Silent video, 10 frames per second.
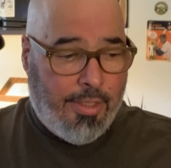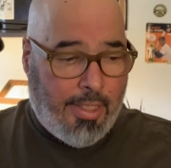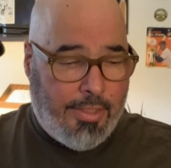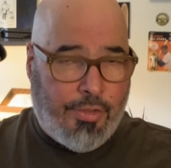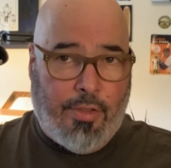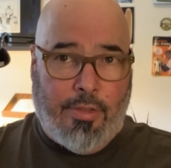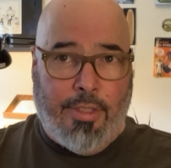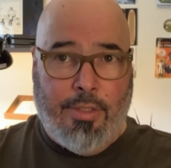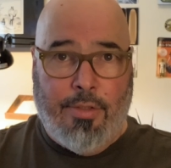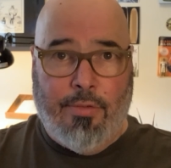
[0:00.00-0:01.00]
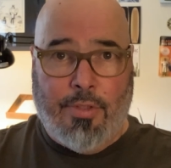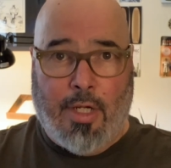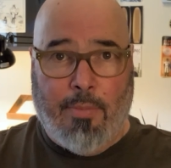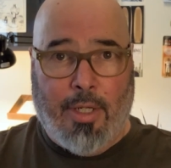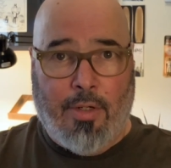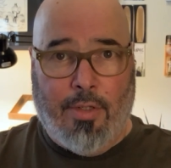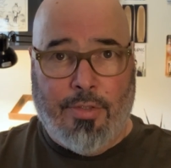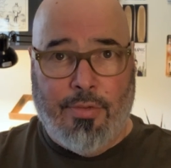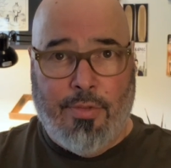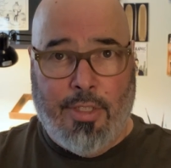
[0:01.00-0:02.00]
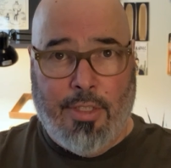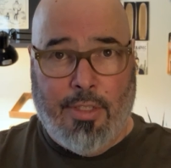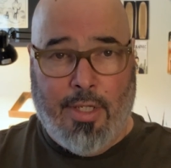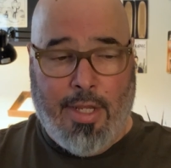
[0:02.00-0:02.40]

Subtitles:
I generally, you know, talk about cartooning